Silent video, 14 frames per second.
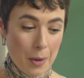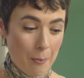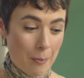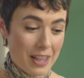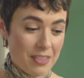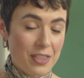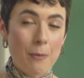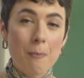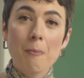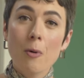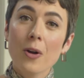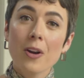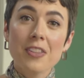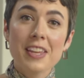But the
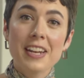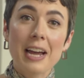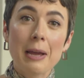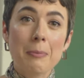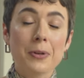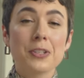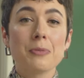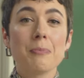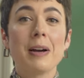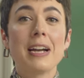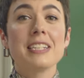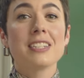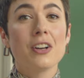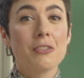more that I push
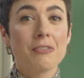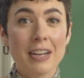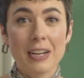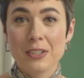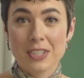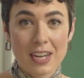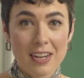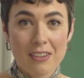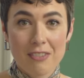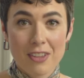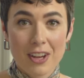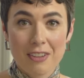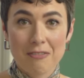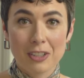myself outside of
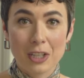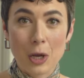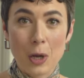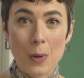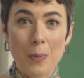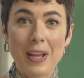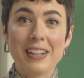the envelope